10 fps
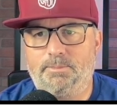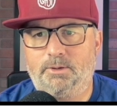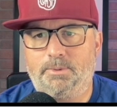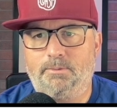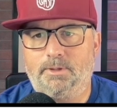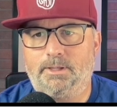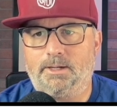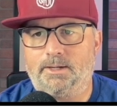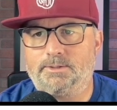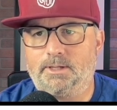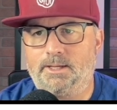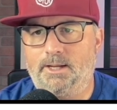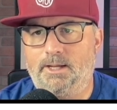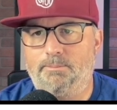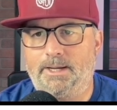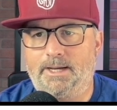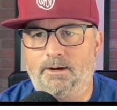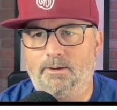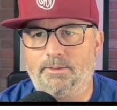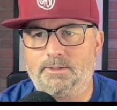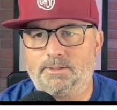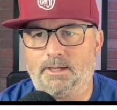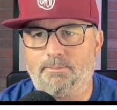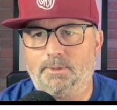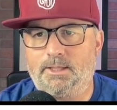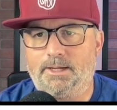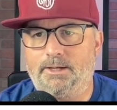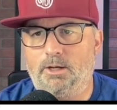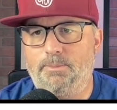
but it'd be really nice to get a bad on the same line.